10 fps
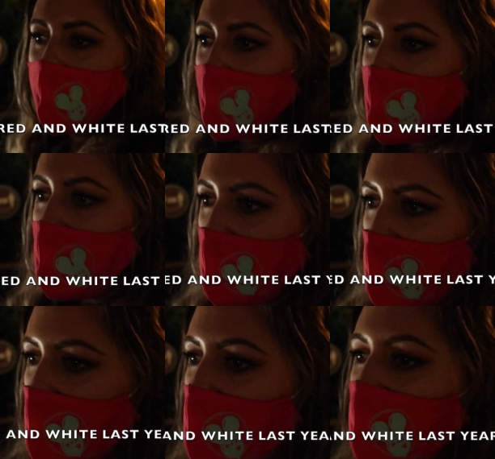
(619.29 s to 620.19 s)
Well,
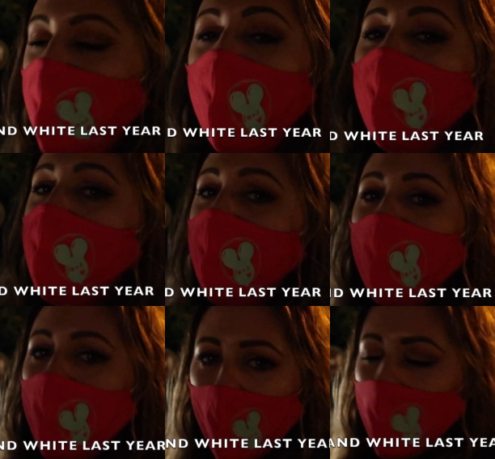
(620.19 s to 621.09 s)
you're
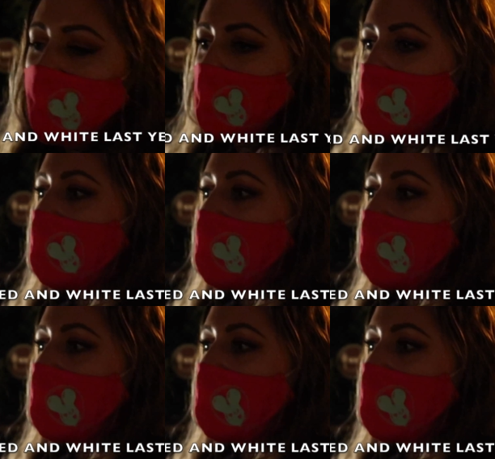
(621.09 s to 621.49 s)
remembering right though.